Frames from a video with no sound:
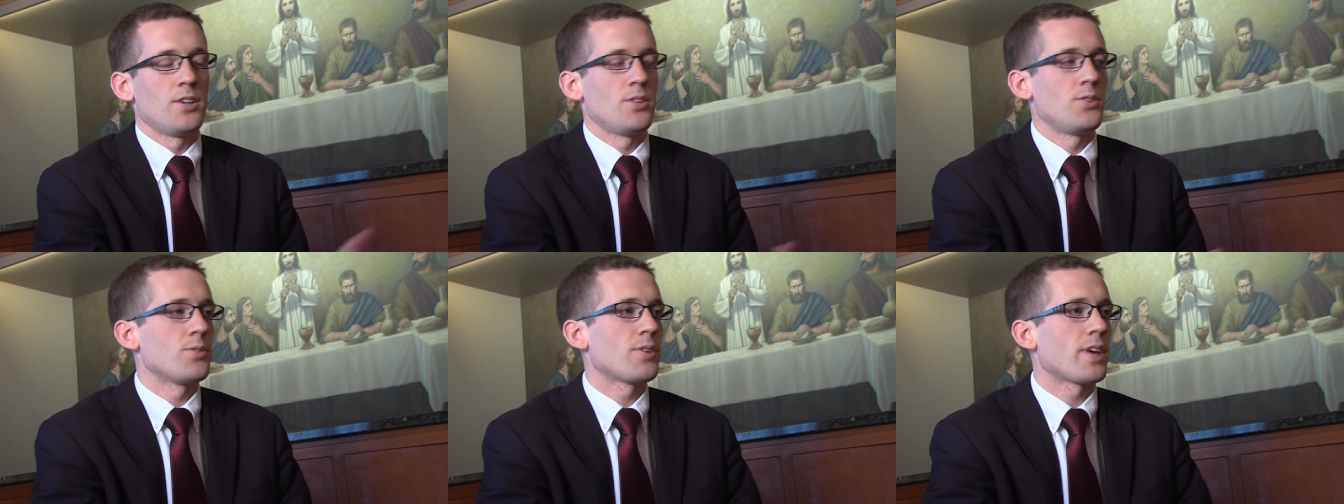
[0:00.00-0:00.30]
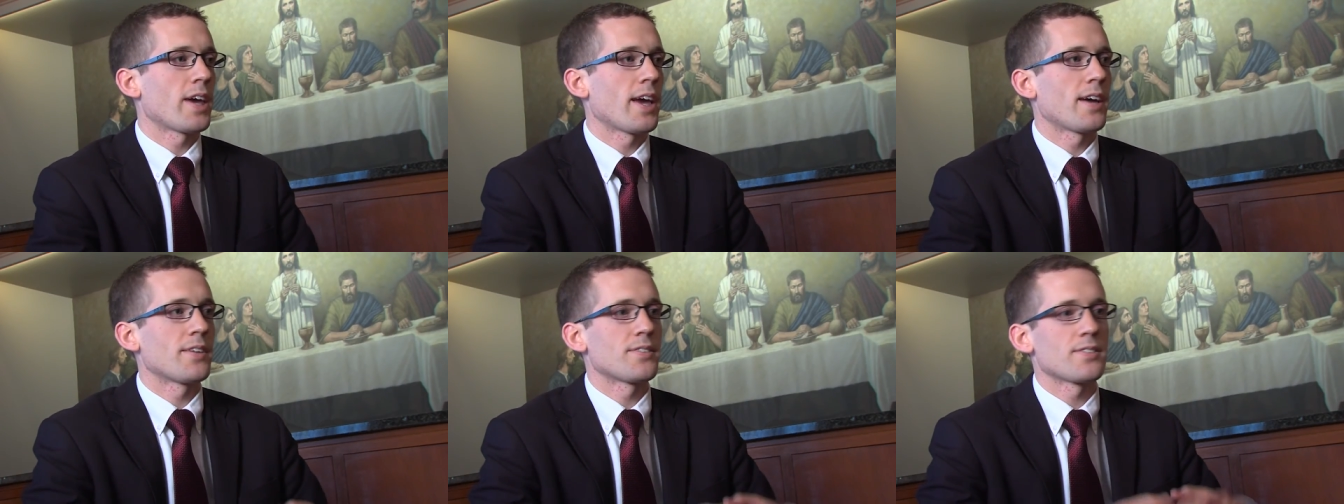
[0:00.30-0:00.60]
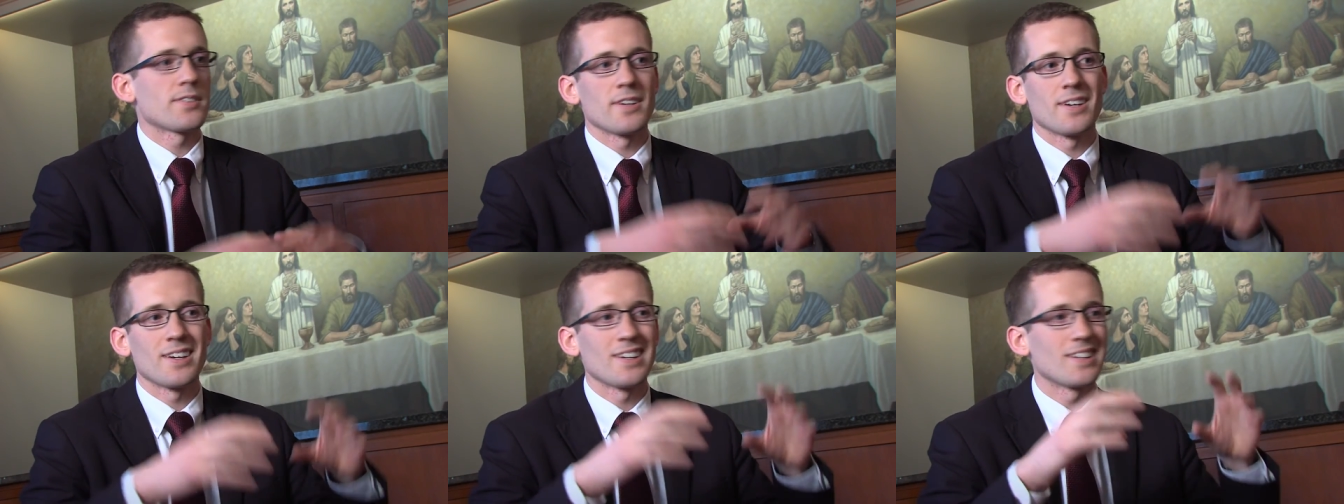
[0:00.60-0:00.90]
you
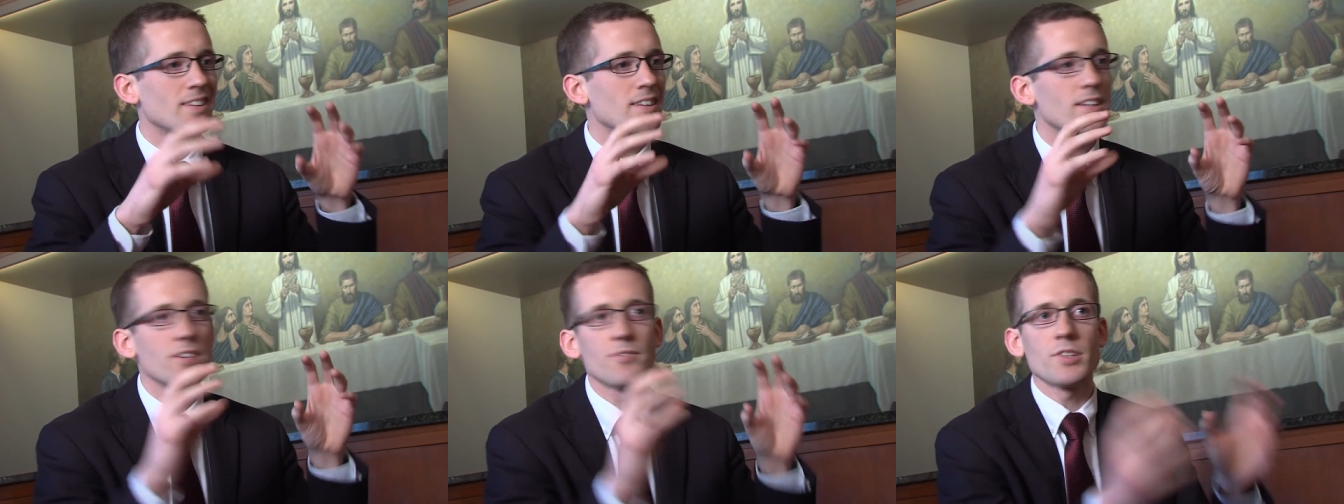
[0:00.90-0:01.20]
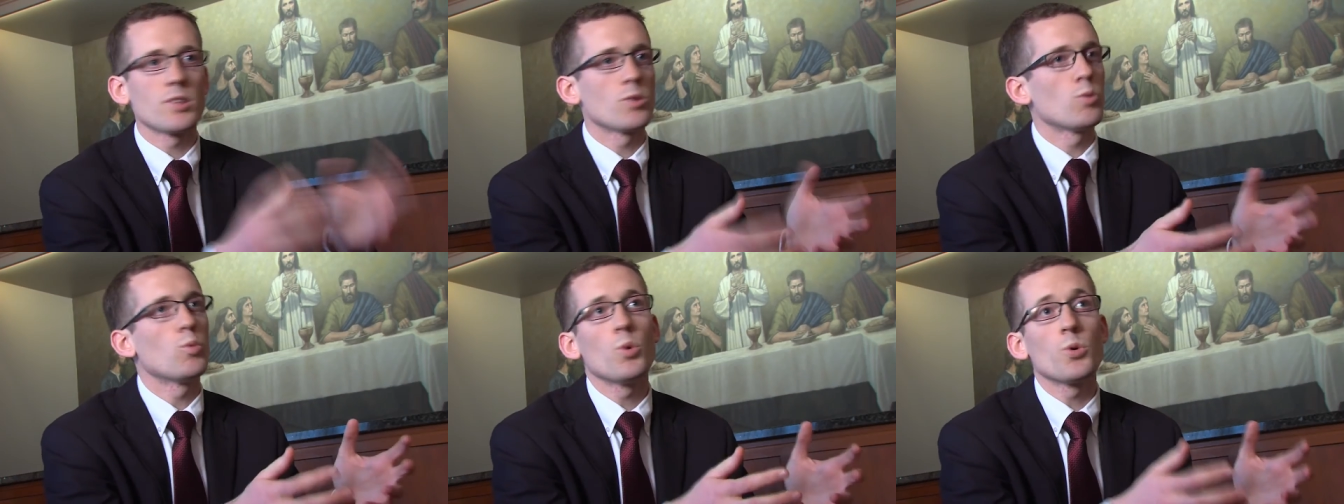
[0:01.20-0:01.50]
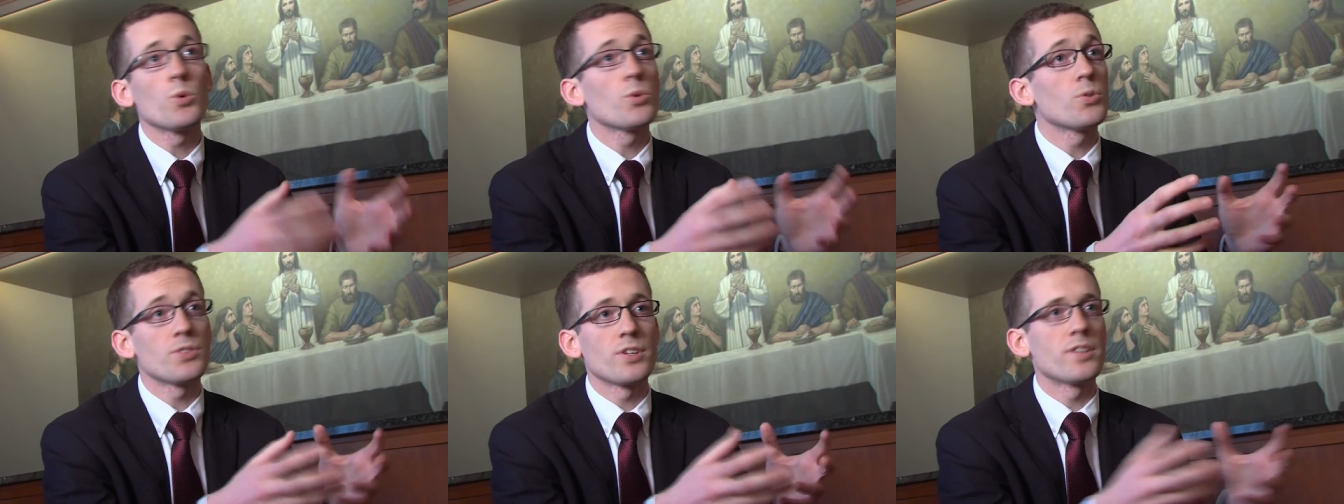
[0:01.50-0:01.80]
can't uh, live in the
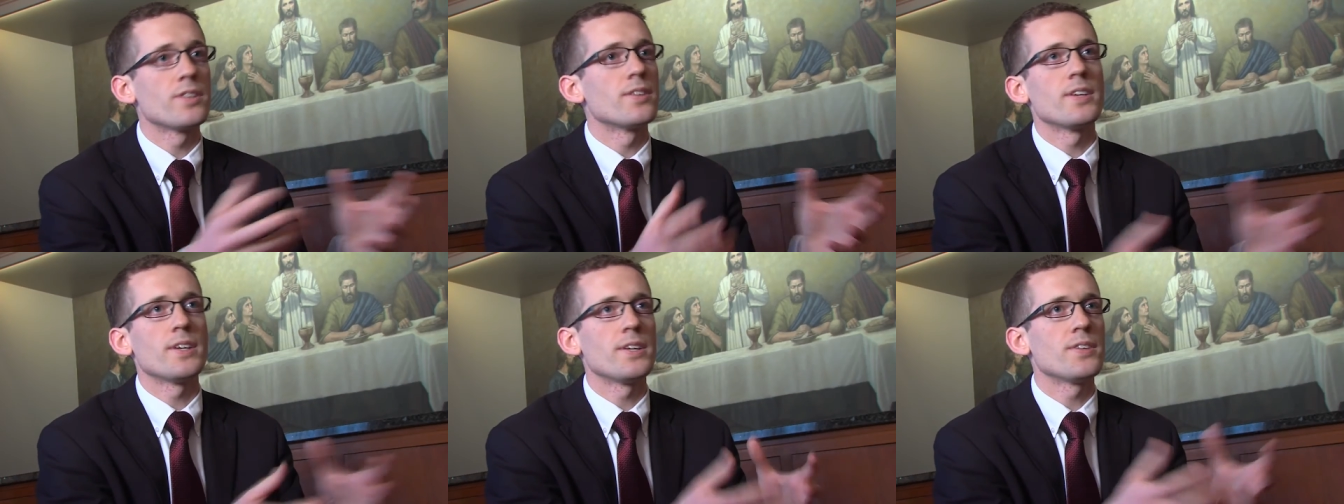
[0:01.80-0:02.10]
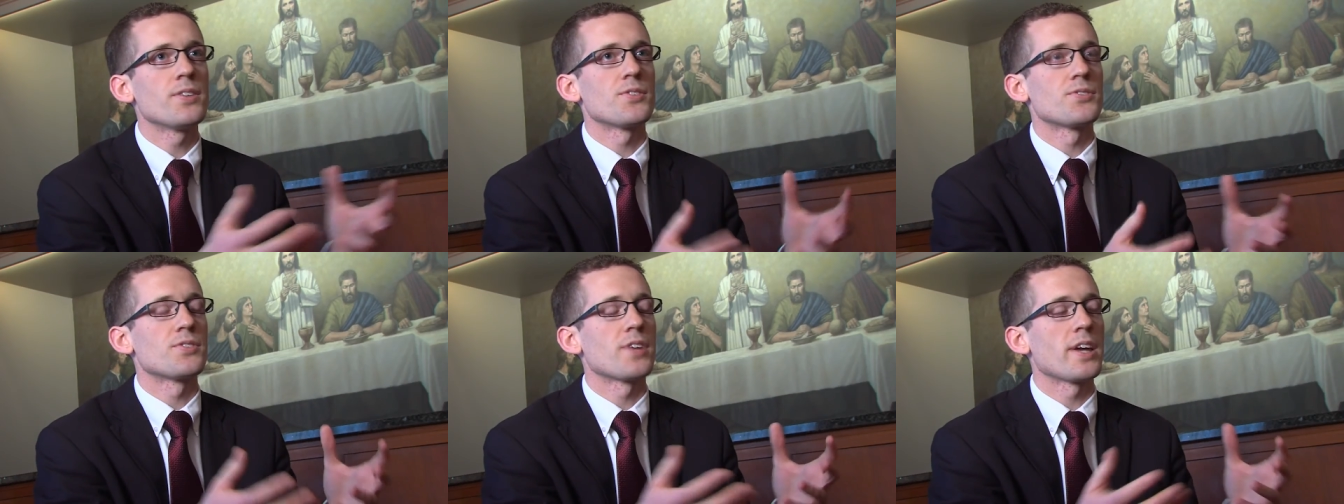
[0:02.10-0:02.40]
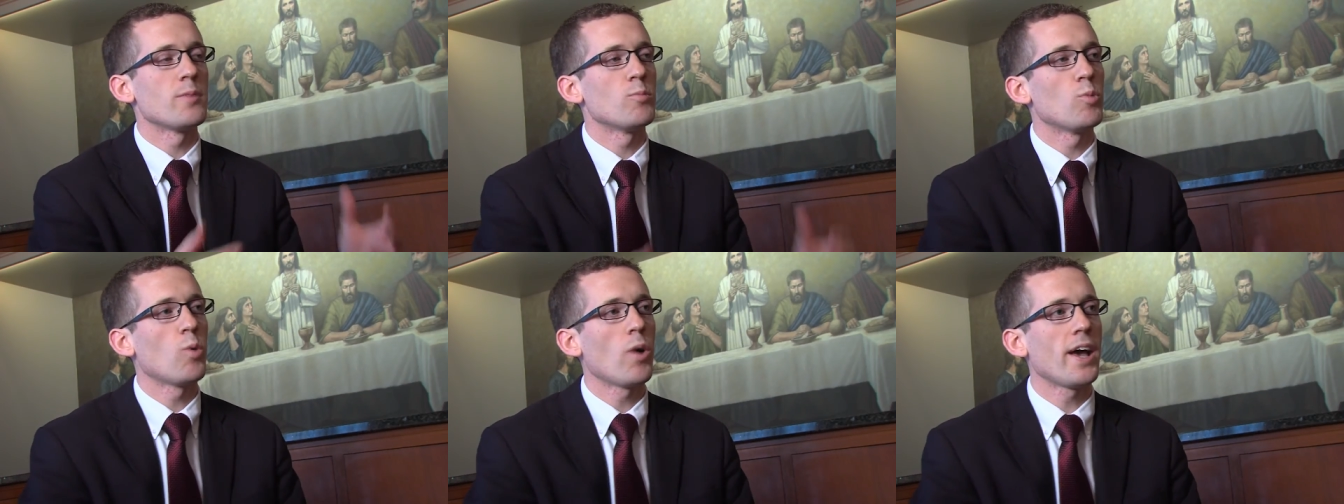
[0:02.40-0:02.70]
world in, in the
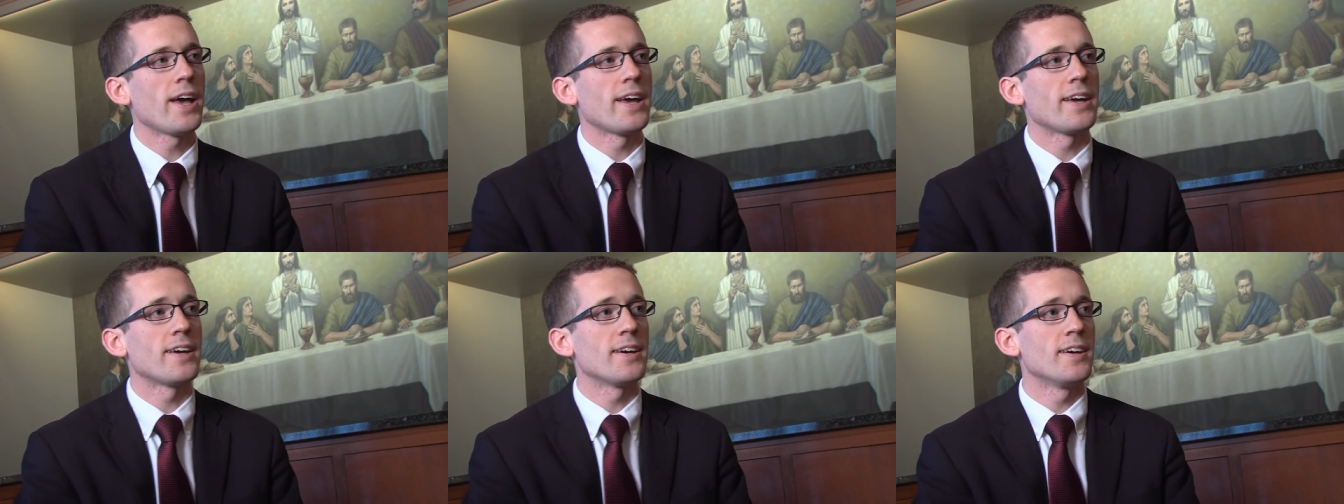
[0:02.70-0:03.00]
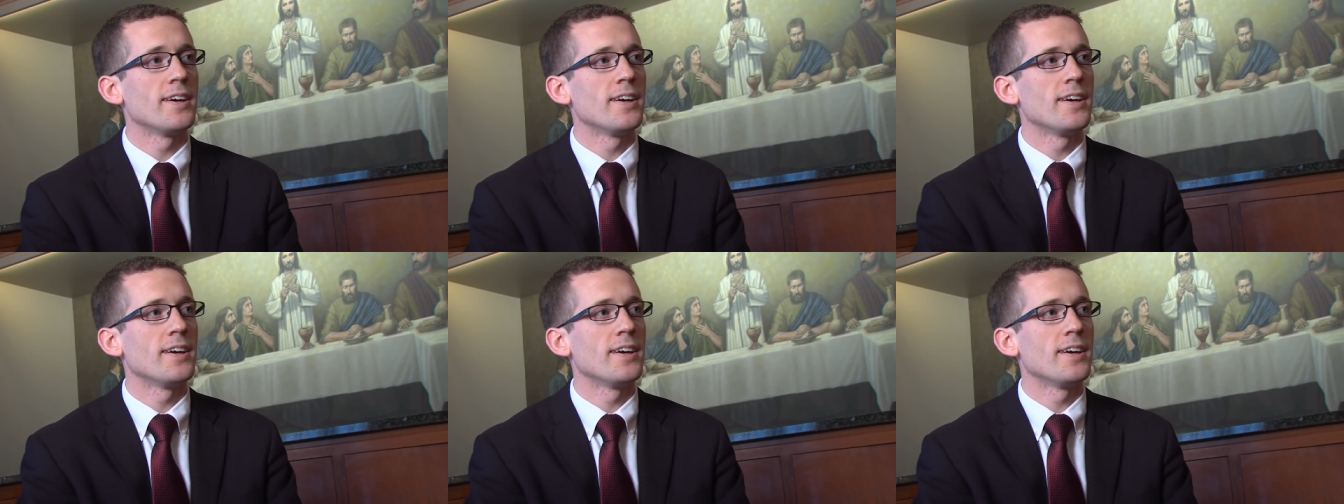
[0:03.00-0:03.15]
same way.